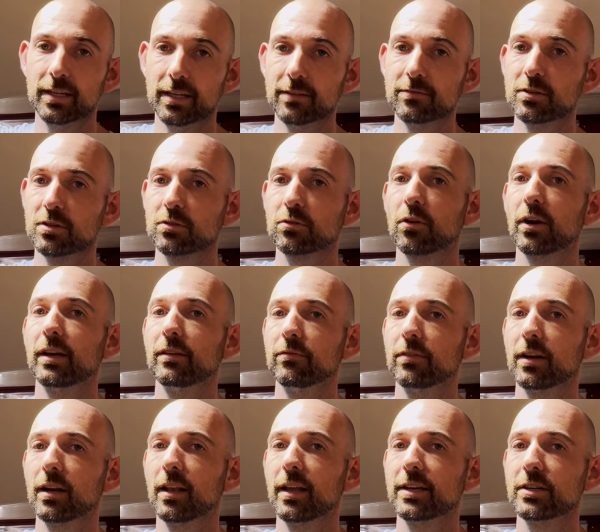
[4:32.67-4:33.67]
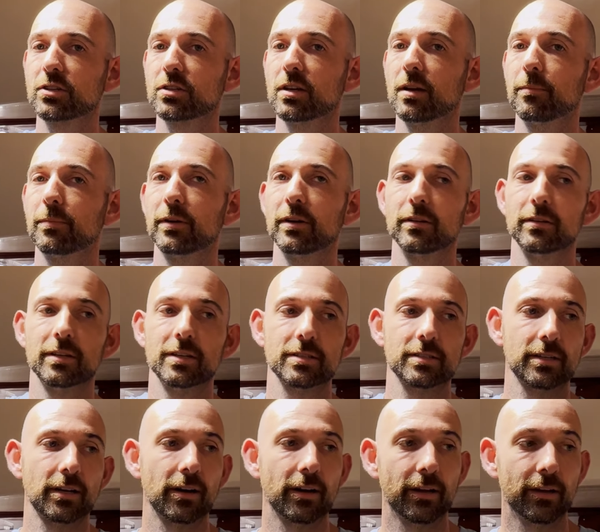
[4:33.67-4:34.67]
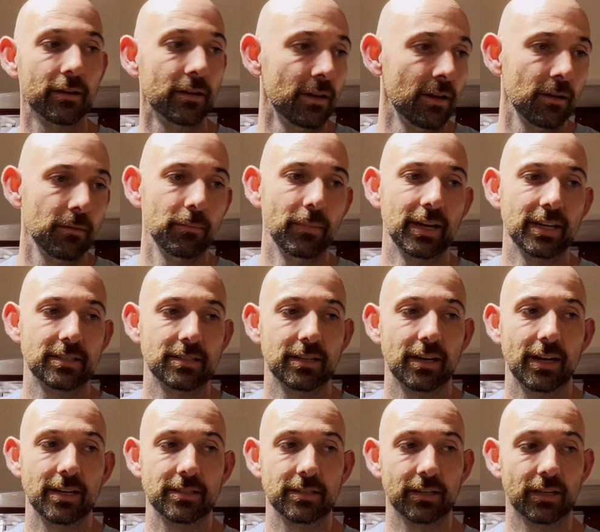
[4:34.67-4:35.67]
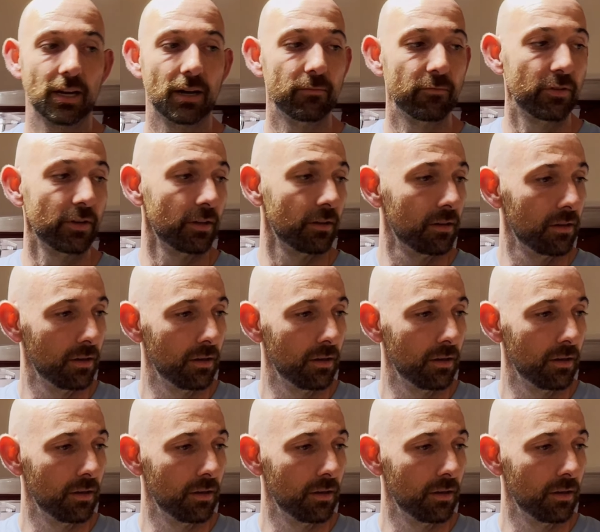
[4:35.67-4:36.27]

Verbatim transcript: gives us great ventilation up here in this area, makes it nice and comfy.